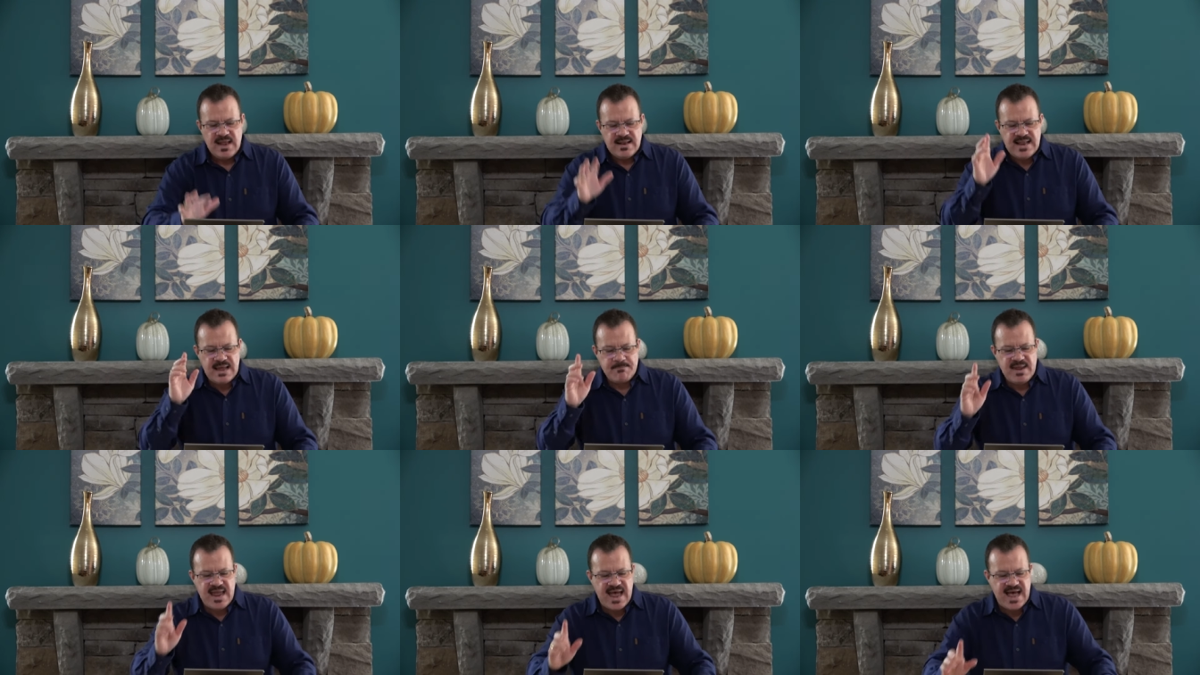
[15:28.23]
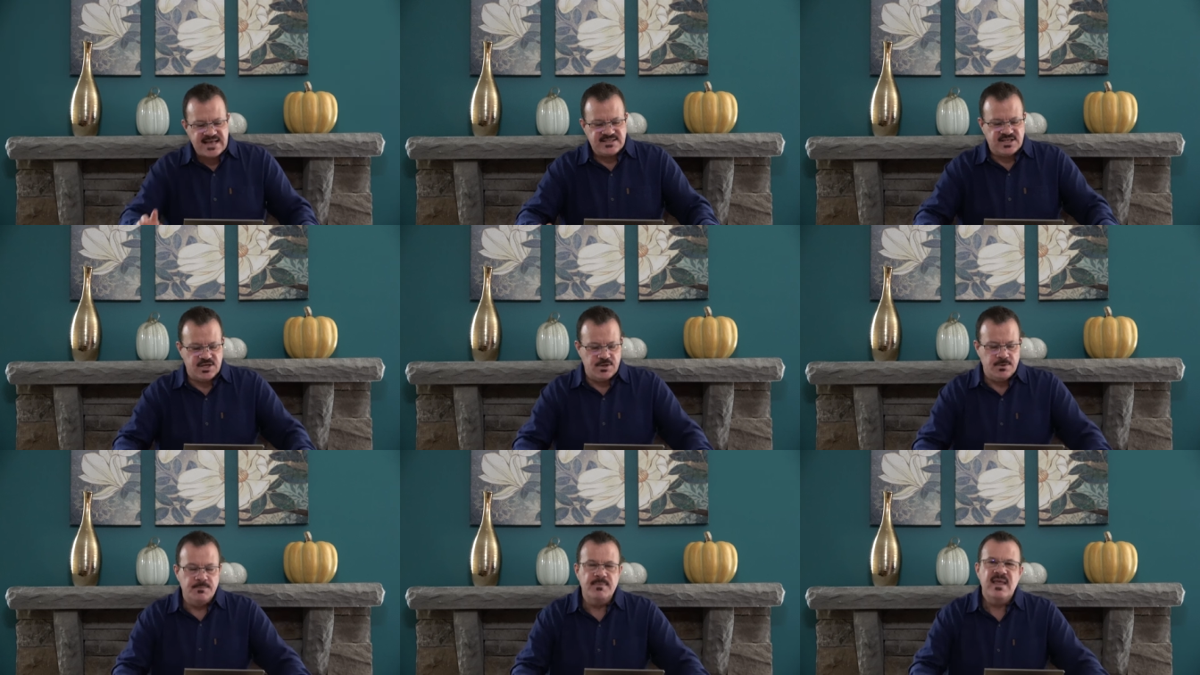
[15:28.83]
Let me ask
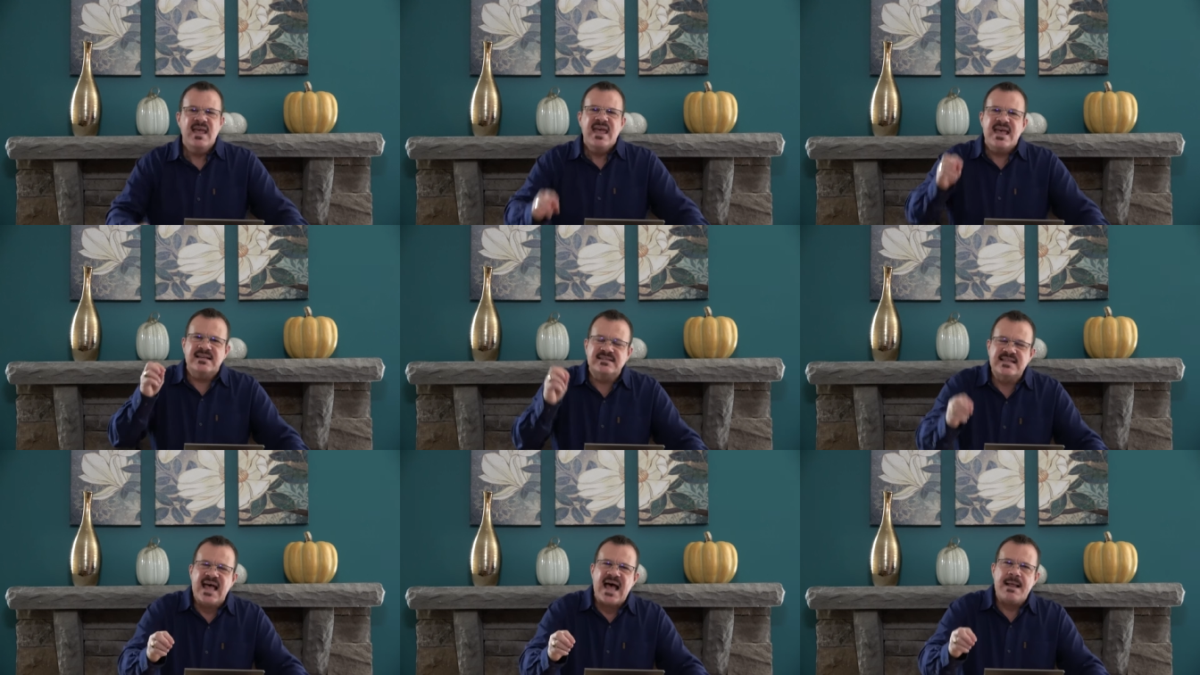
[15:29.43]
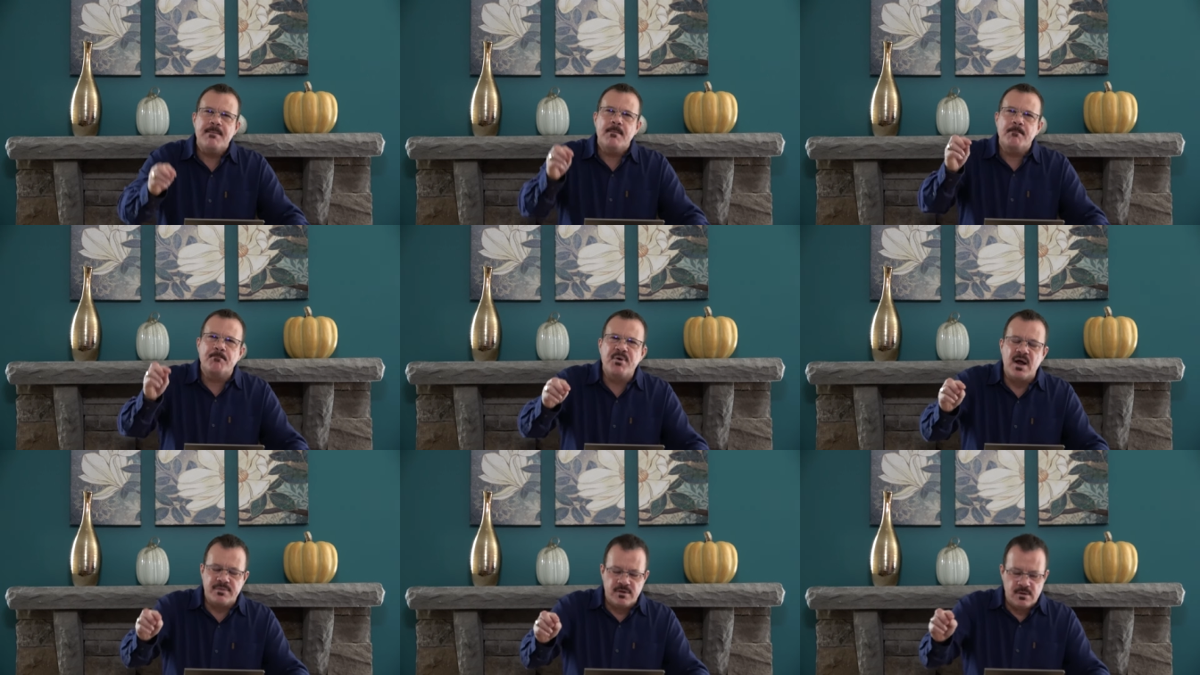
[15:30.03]
you, is that
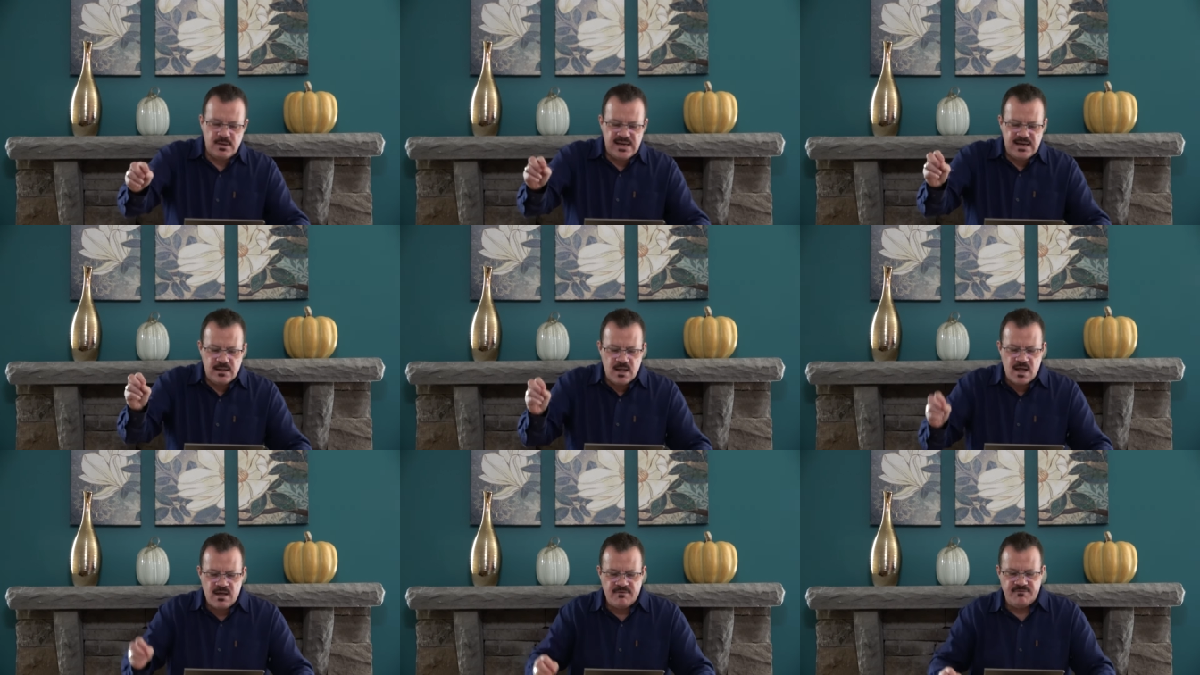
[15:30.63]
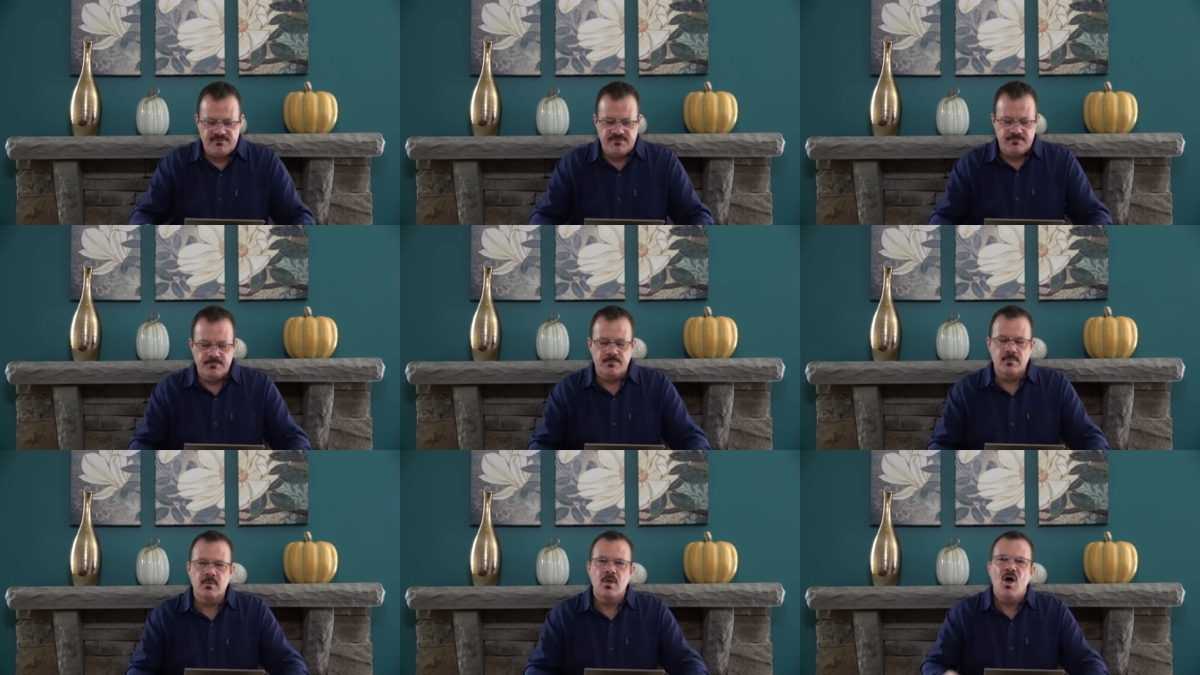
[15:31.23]
brotherly love
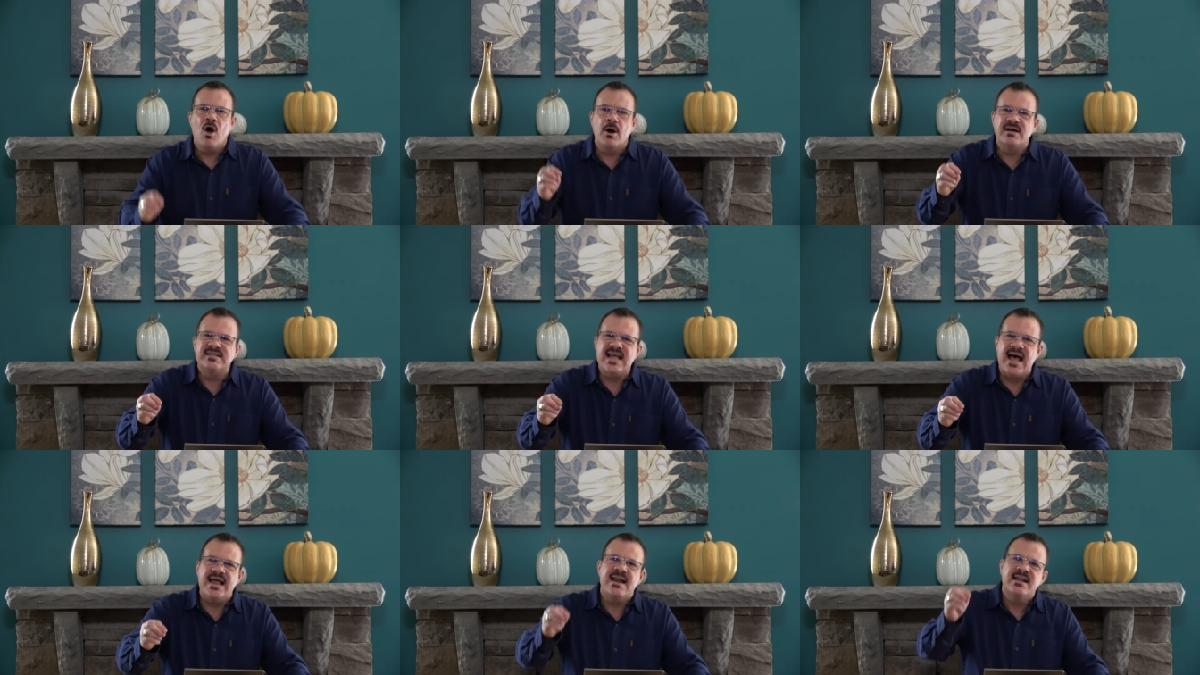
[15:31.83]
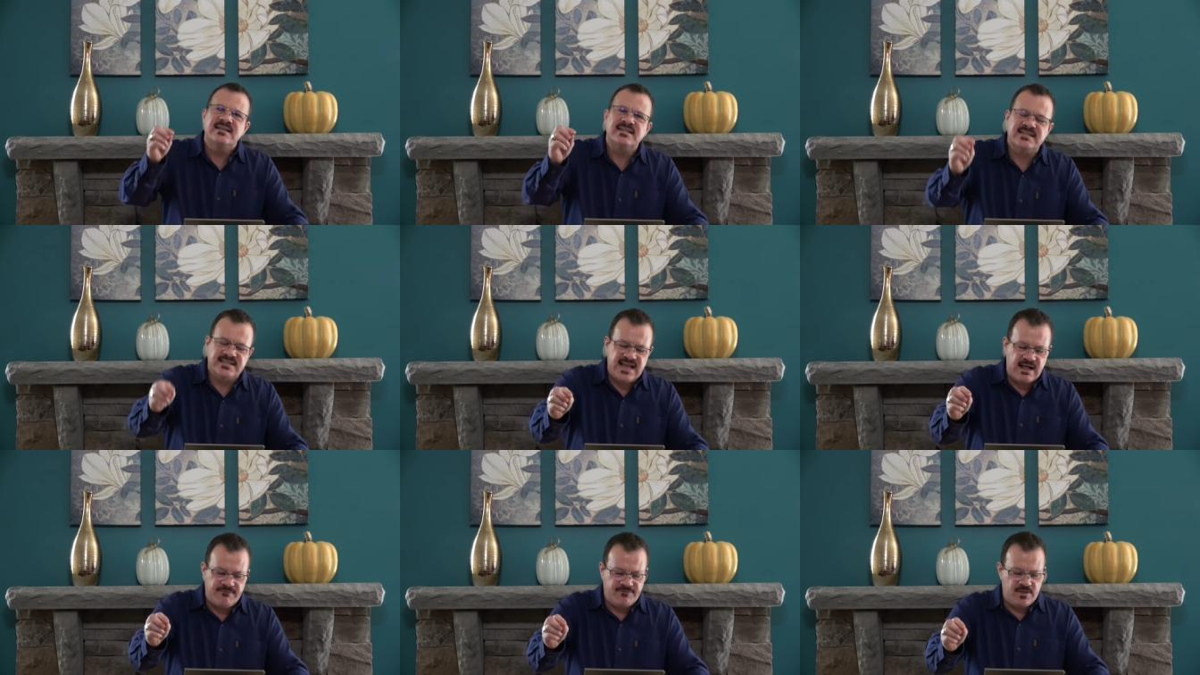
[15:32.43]
or is that
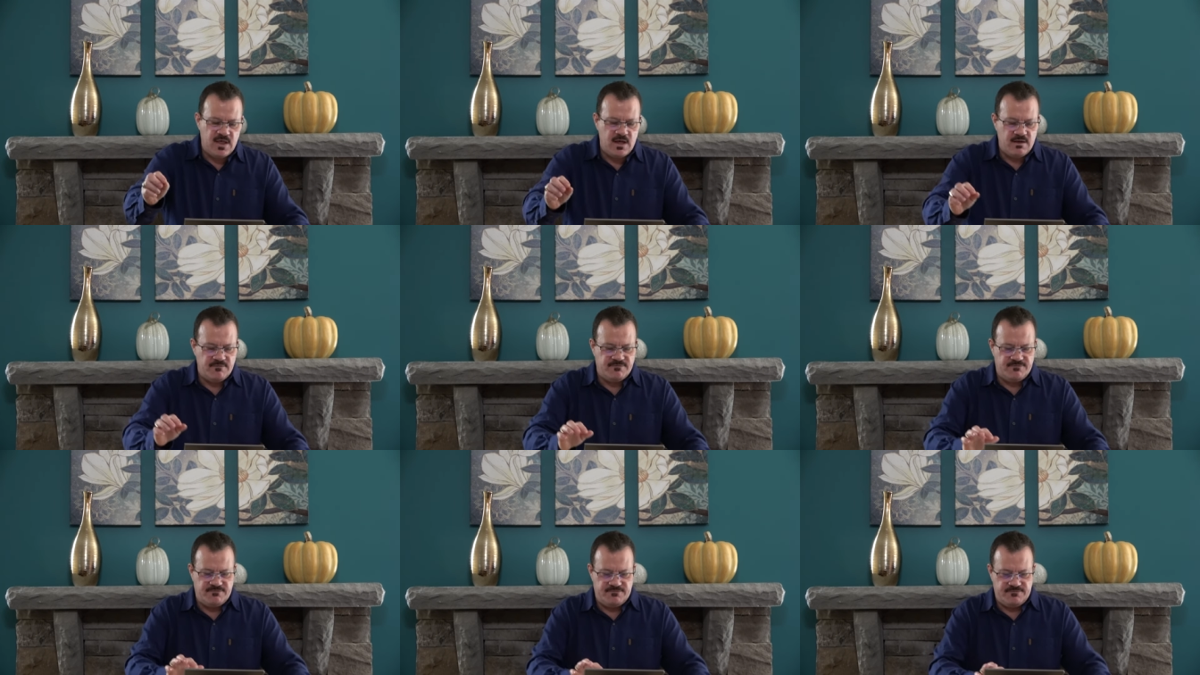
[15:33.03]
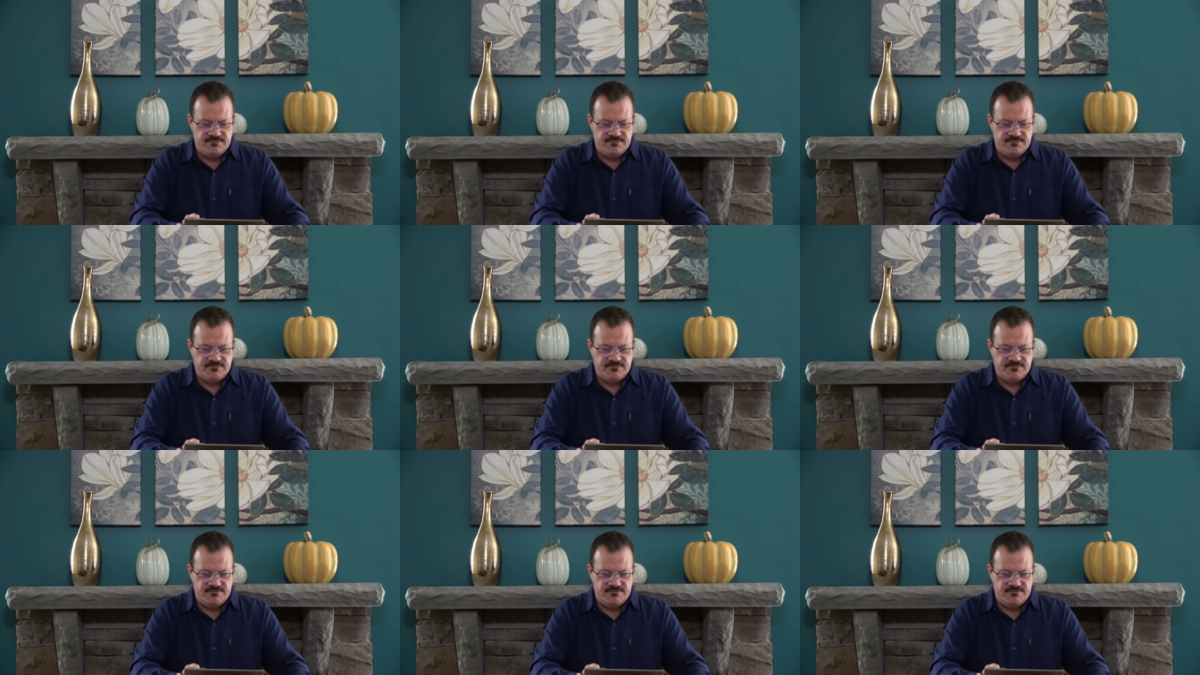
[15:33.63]
self-love?